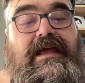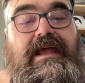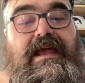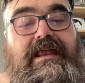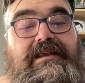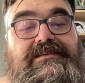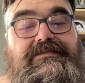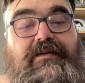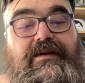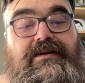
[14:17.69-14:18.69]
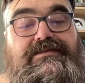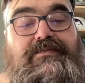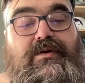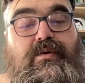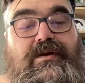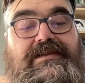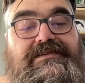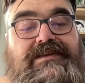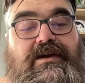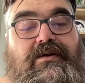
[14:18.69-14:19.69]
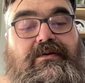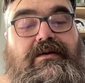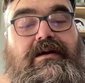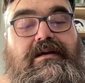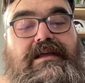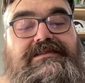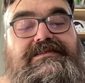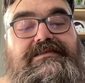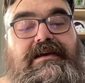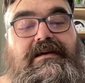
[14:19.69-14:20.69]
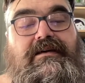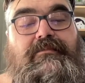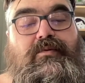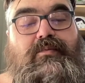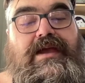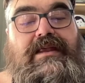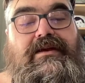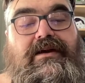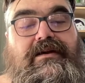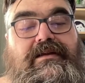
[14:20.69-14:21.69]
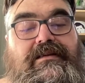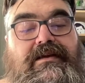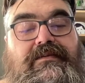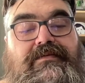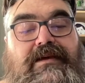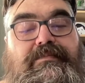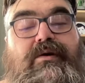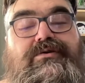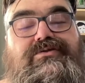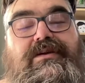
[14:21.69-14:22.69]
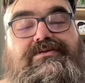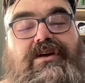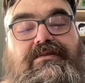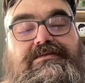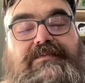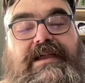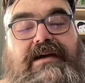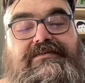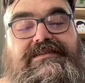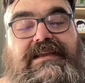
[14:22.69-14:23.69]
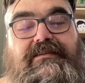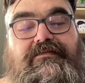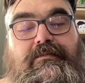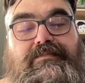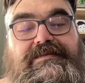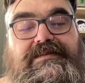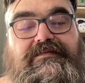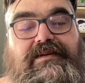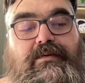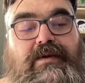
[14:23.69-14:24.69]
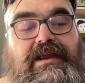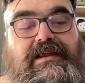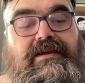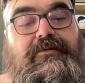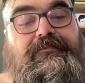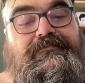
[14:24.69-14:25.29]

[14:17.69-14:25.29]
And as far as recordings go, it's read on The Poetry of Charles Bukowski from Pacifica Radio.